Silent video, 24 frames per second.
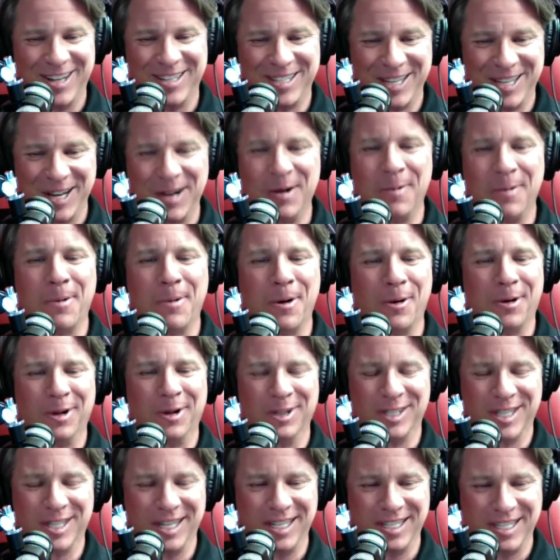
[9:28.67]
a single
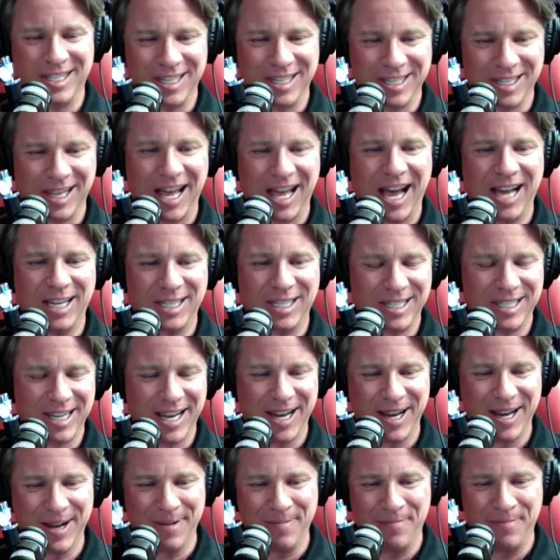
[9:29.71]
pole since his last
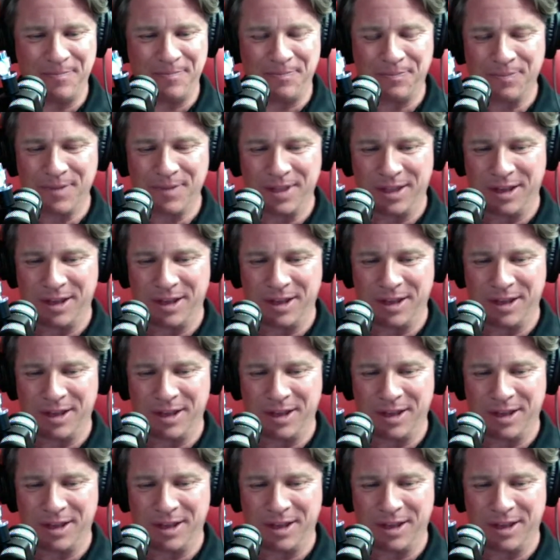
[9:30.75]
the